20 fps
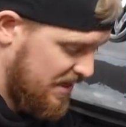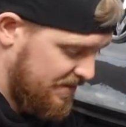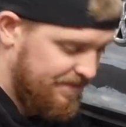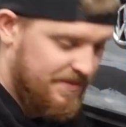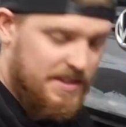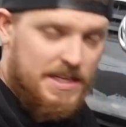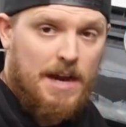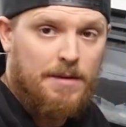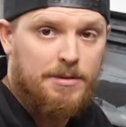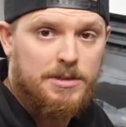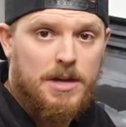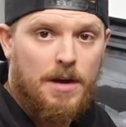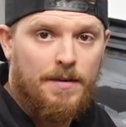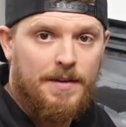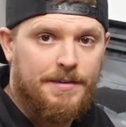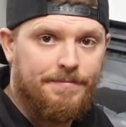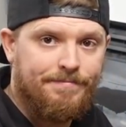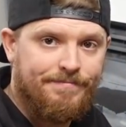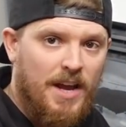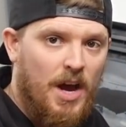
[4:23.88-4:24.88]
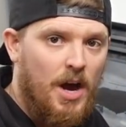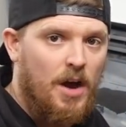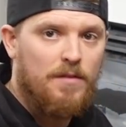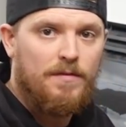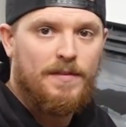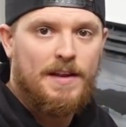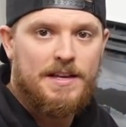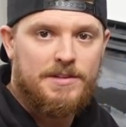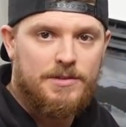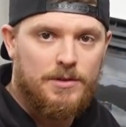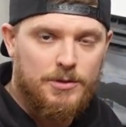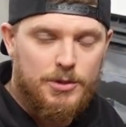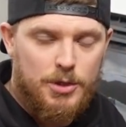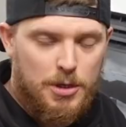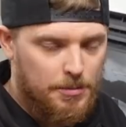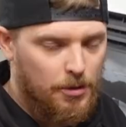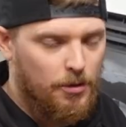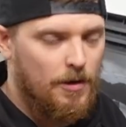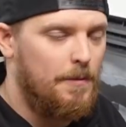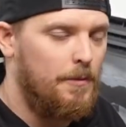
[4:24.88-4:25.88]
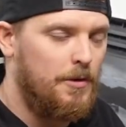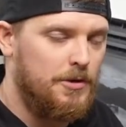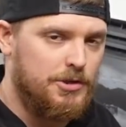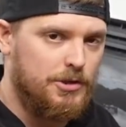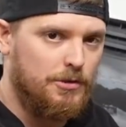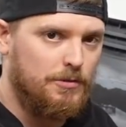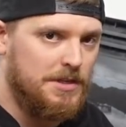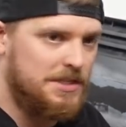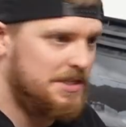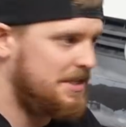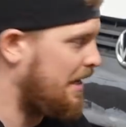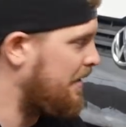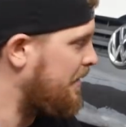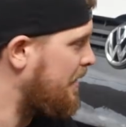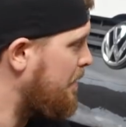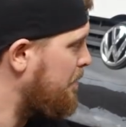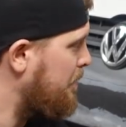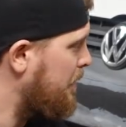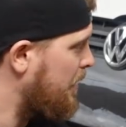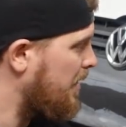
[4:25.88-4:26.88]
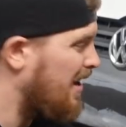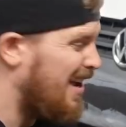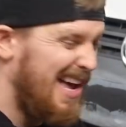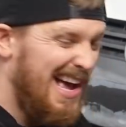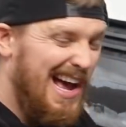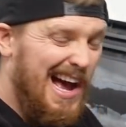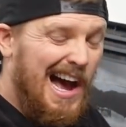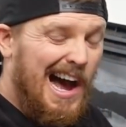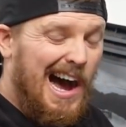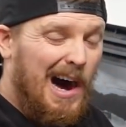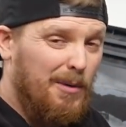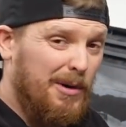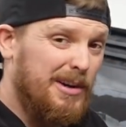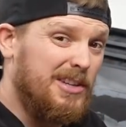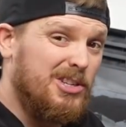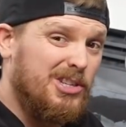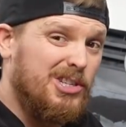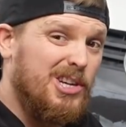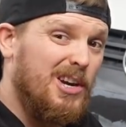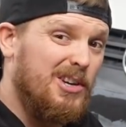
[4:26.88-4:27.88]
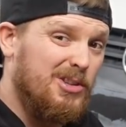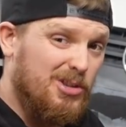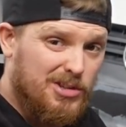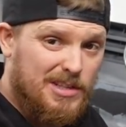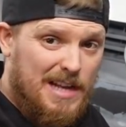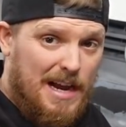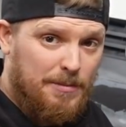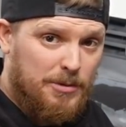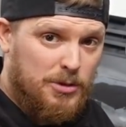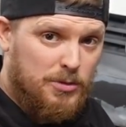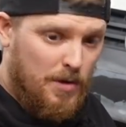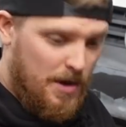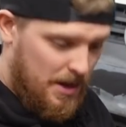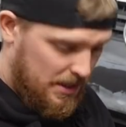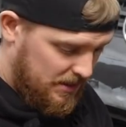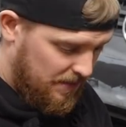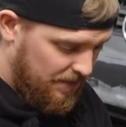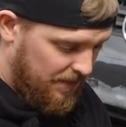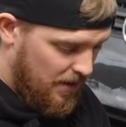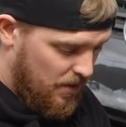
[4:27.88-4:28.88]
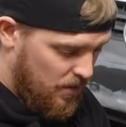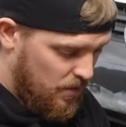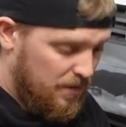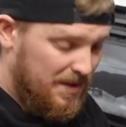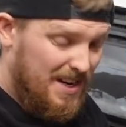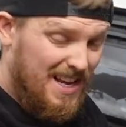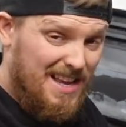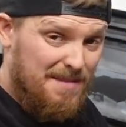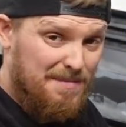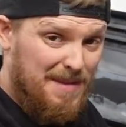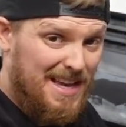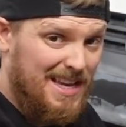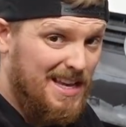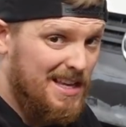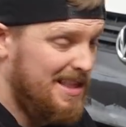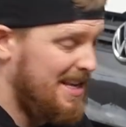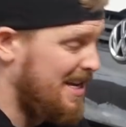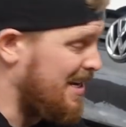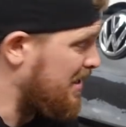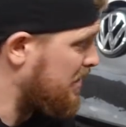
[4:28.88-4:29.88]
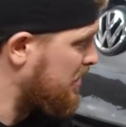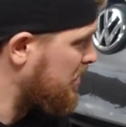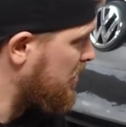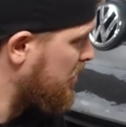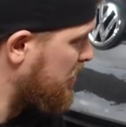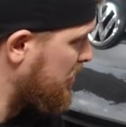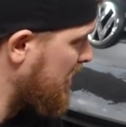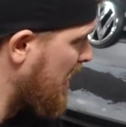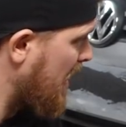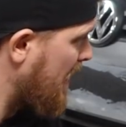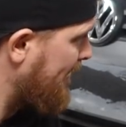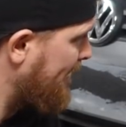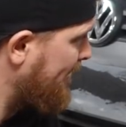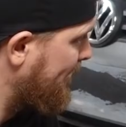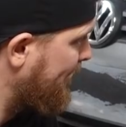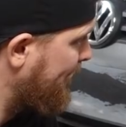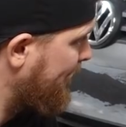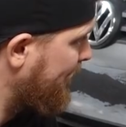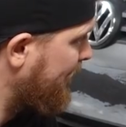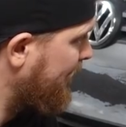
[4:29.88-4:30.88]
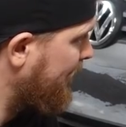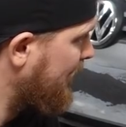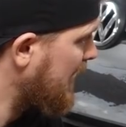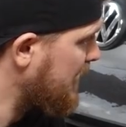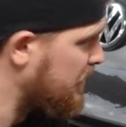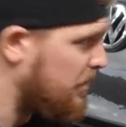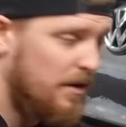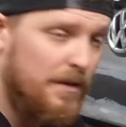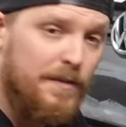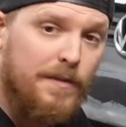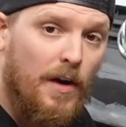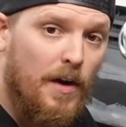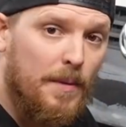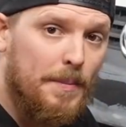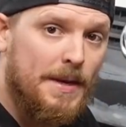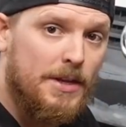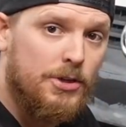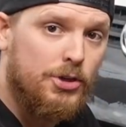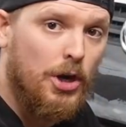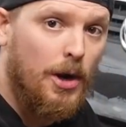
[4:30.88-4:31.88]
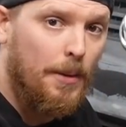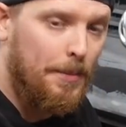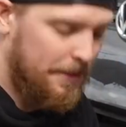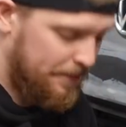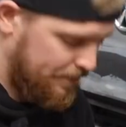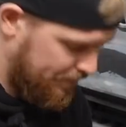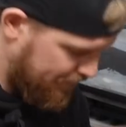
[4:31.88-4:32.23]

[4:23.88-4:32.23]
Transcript: See how it's going. Hopefully it's not too boring watching all this sanding, but I wanted to show you just how much work's involved in making these, because yeah, it's not a 5-minute job.